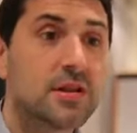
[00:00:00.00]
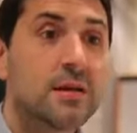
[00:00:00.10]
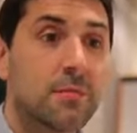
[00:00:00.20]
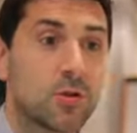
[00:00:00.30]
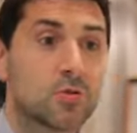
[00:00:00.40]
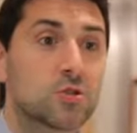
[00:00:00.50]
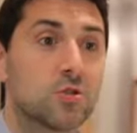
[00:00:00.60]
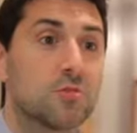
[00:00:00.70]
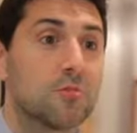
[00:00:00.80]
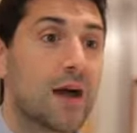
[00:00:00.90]
but also
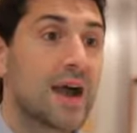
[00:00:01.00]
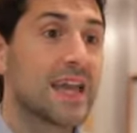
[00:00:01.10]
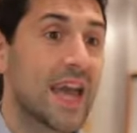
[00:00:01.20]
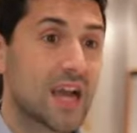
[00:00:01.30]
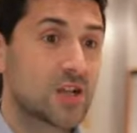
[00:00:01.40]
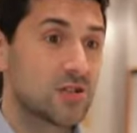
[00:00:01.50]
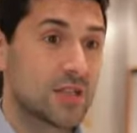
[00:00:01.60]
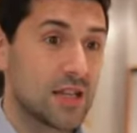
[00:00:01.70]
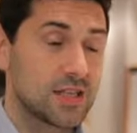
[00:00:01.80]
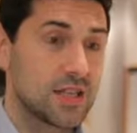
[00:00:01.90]
my actions that
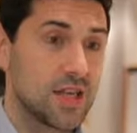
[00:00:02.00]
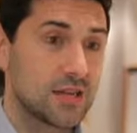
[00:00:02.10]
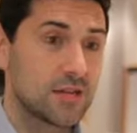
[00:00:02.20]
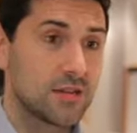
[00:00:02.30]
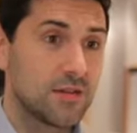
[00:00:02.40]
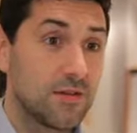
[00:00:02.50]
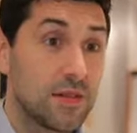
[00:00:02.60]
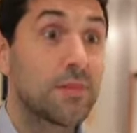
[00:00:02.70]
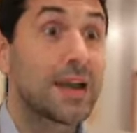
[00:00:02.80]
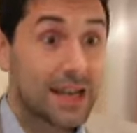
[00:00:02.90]
I take that
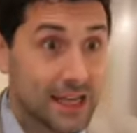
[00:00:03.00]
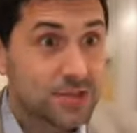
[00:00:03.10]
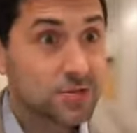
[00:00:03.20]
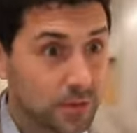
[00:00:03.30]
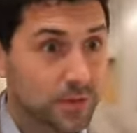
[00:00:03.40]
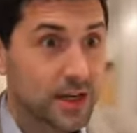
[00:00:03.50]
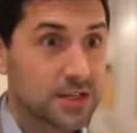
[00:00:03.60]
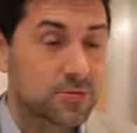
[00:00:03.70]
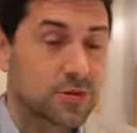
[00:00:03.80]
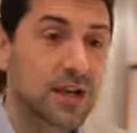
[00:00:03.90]
might lead to a
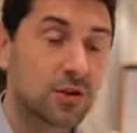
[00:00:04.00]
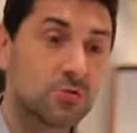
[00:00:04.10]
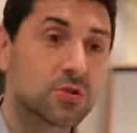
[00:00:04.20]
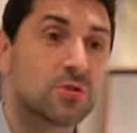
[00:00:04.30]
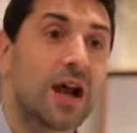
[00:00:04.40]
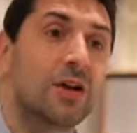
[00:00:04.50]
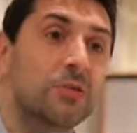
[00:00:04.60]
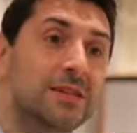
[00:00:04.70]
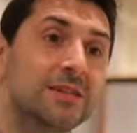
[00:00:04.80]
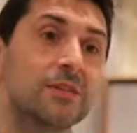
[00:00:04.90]
price war, and also how do
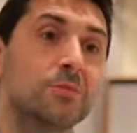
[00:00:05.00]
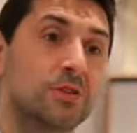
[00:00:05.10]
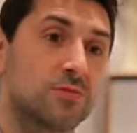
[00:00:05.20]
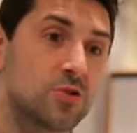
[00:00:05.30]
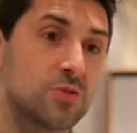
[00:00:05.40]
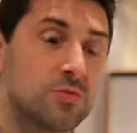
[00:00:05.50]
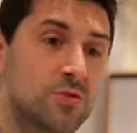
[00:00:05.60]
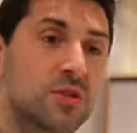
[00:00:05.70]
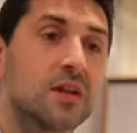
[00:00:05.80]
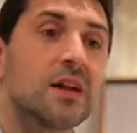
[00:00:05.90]
we deal with consumers